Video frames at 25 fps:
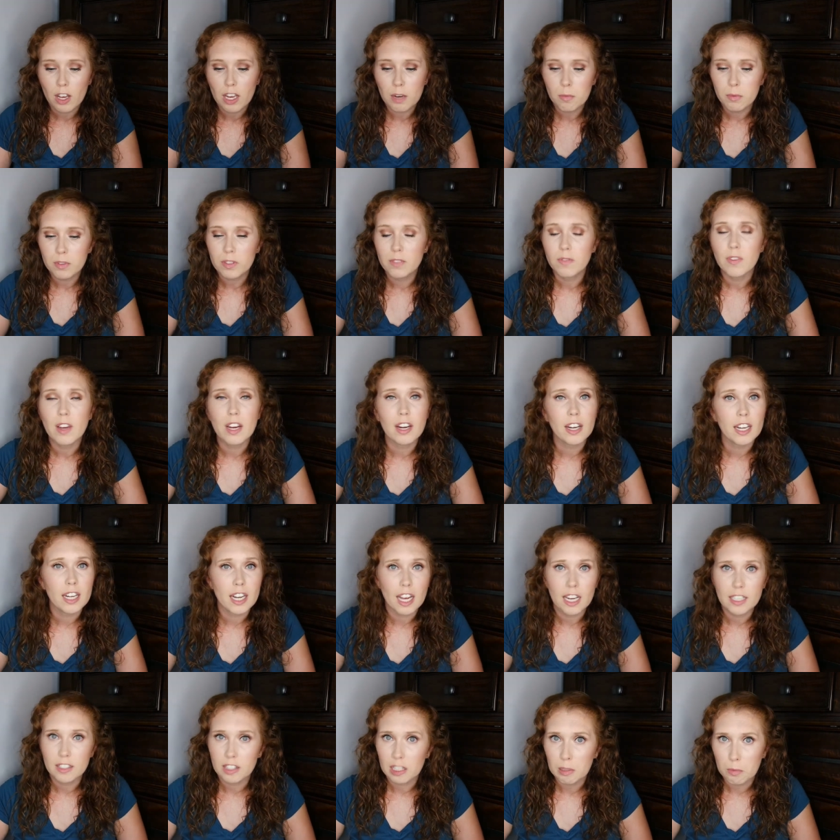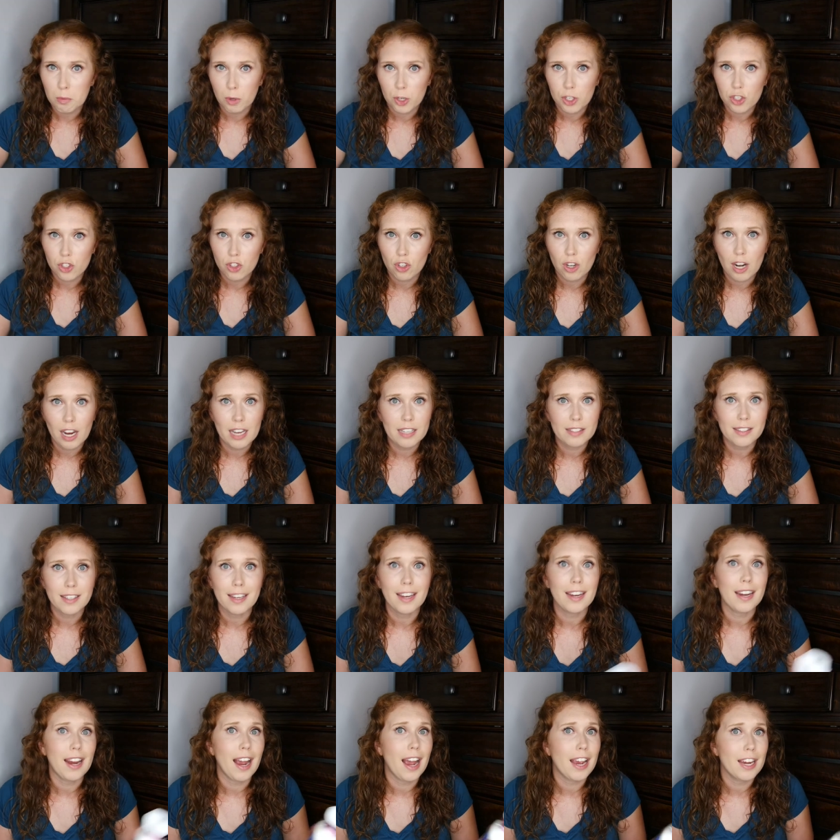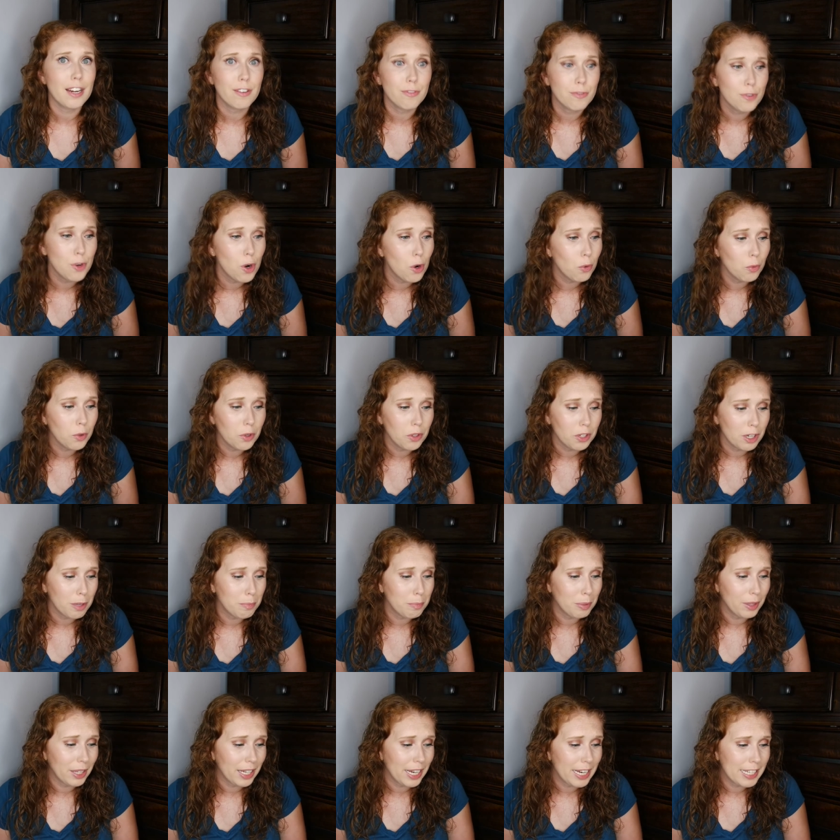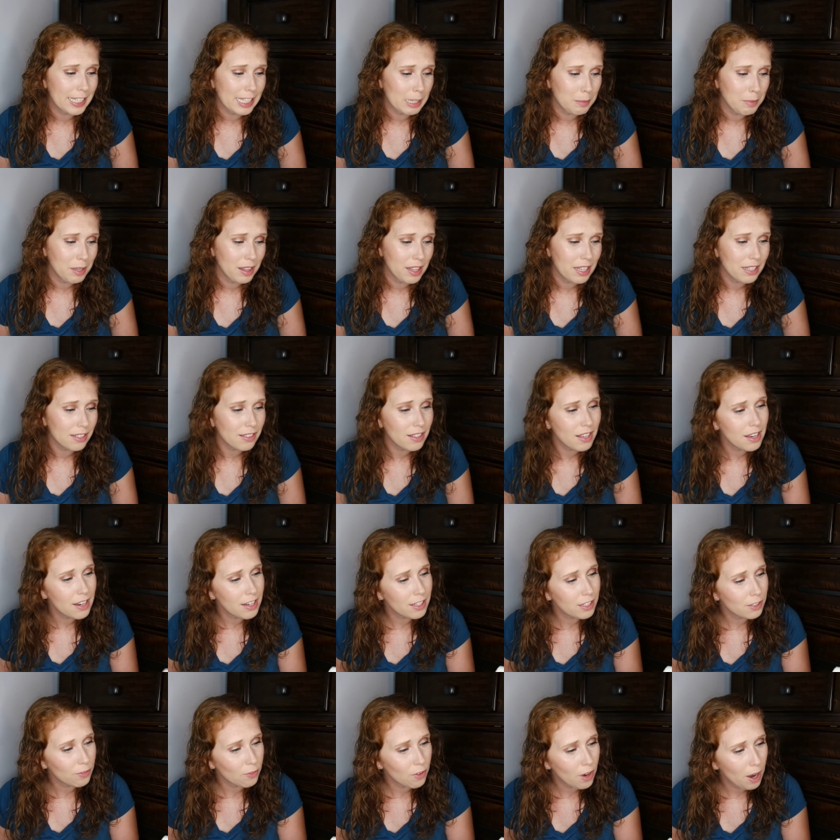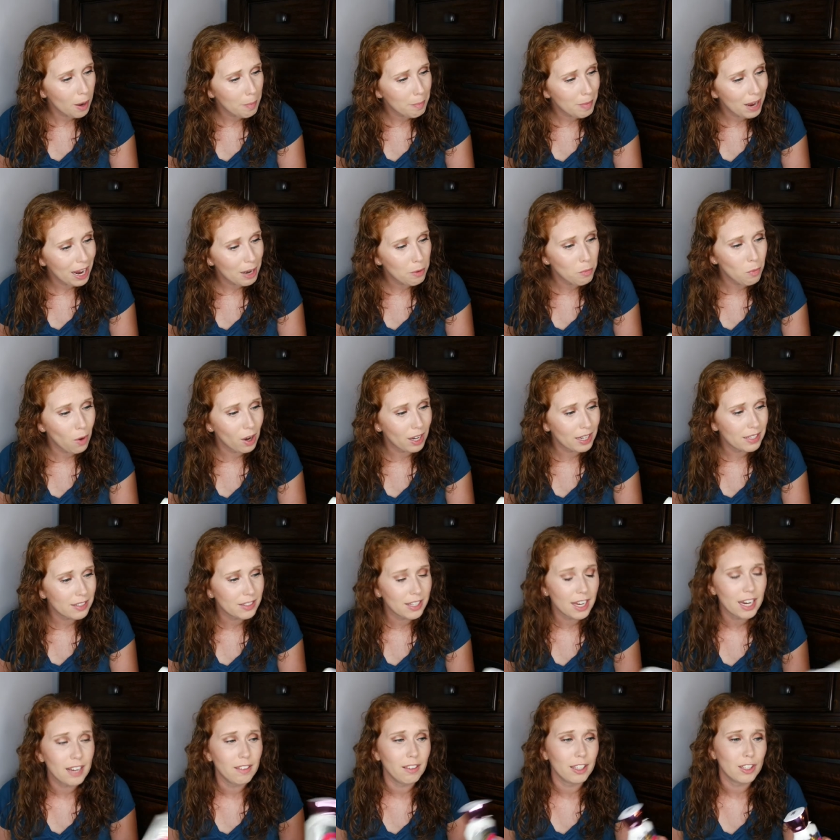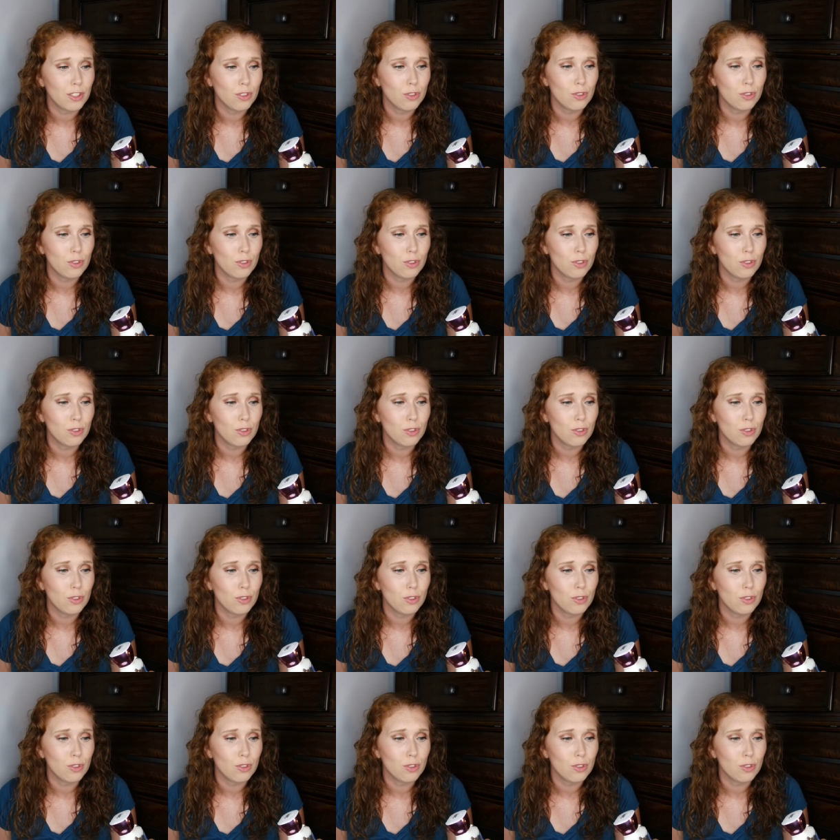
It was very nicely moisturizing. I have no real complaints. I mean, this thing is from, I want to say, like